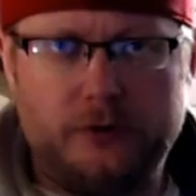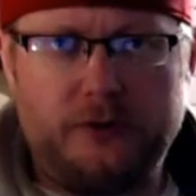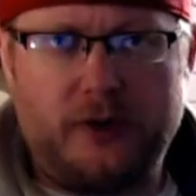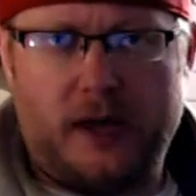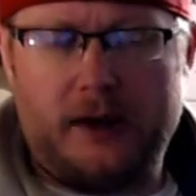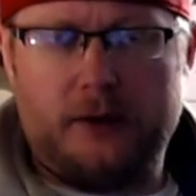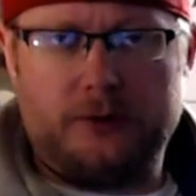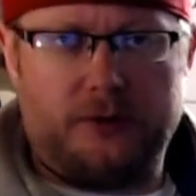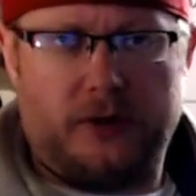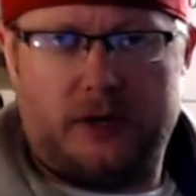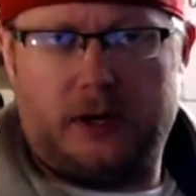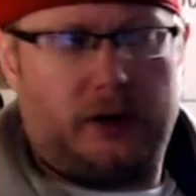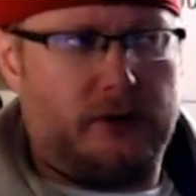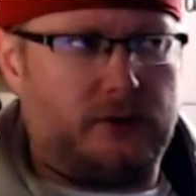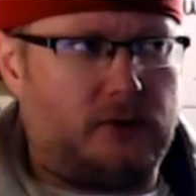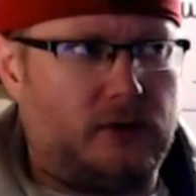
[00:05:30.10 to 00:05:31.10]
angles in it
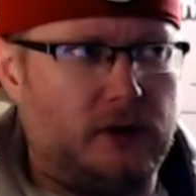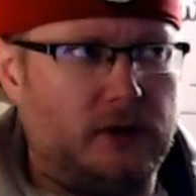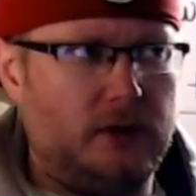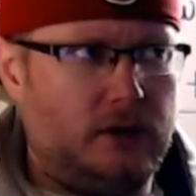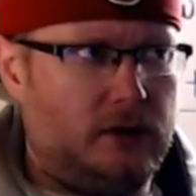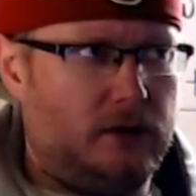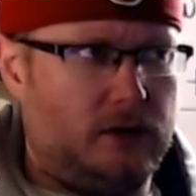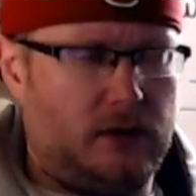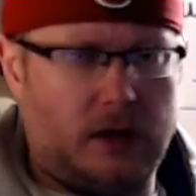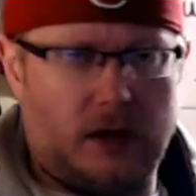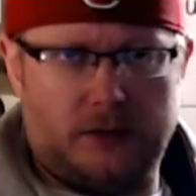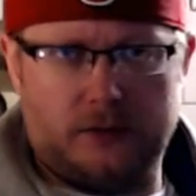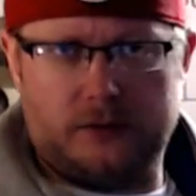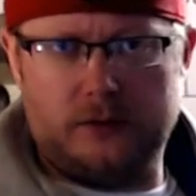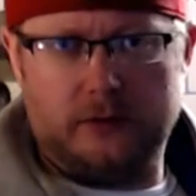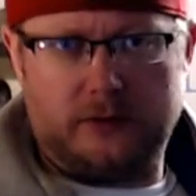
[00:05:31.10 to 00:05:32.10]
because the other
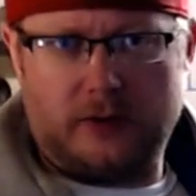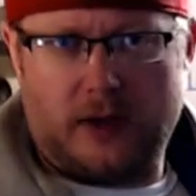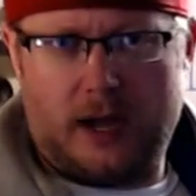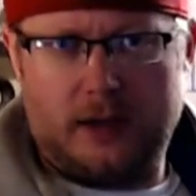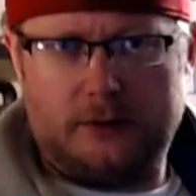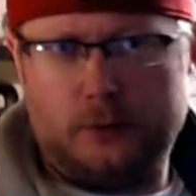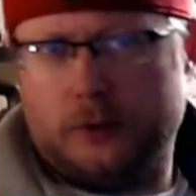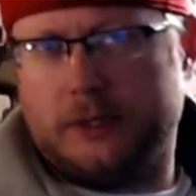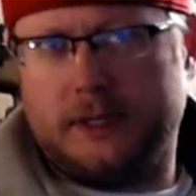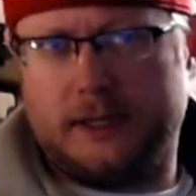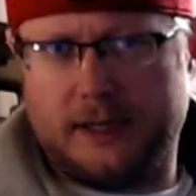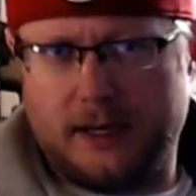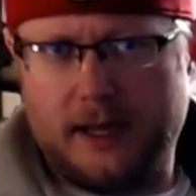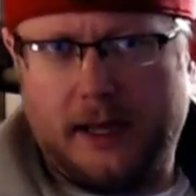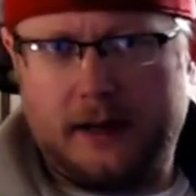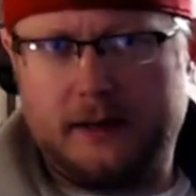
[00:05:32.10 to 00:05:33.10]
two sides wouldn't
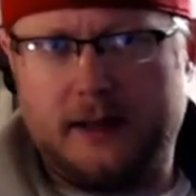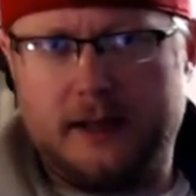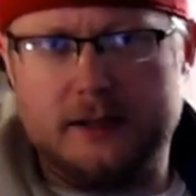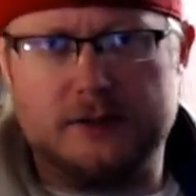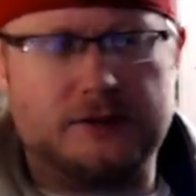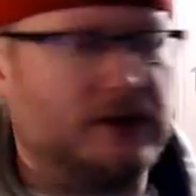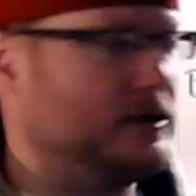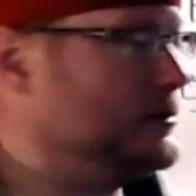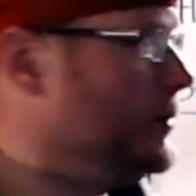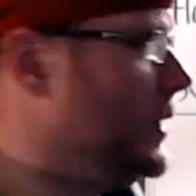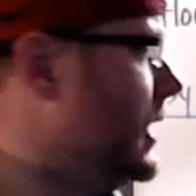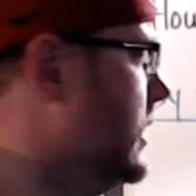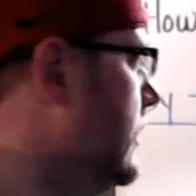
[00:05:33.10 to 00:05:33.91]
connect. That just doesn't make any